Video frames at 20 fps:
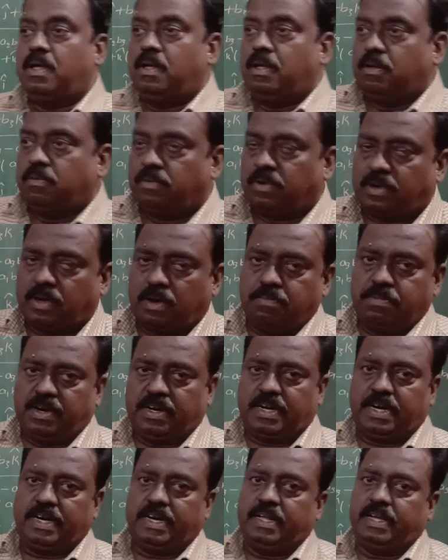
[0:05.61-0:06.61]
We
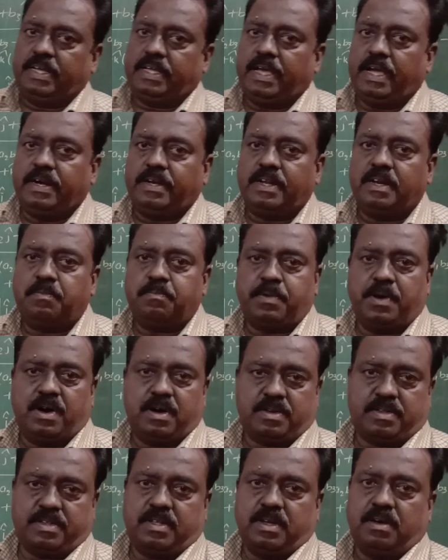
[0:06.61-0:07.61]
completed 18
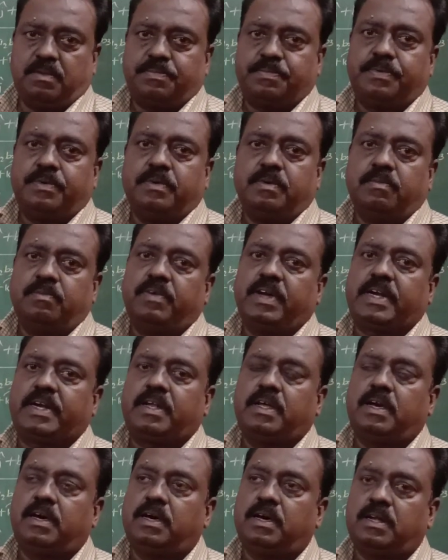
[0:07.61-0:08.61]
parts of
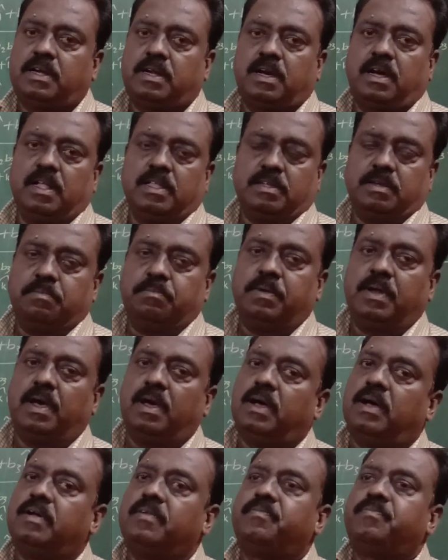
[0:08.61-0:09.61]
vector
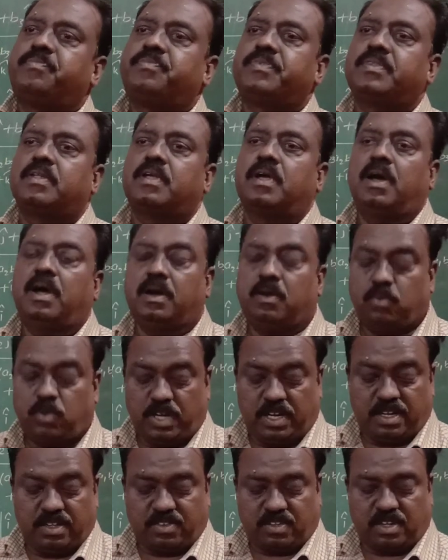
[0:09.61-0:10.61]
algebra and
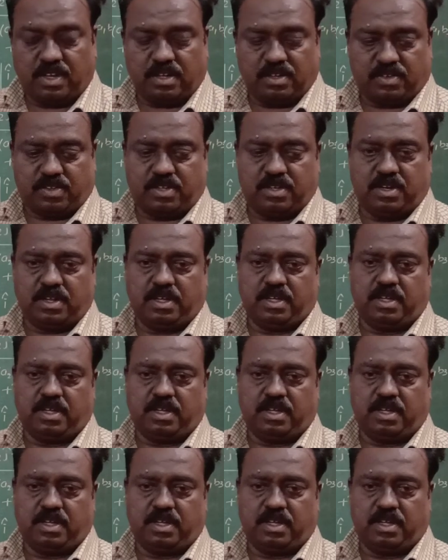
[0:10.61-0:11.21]
we discussed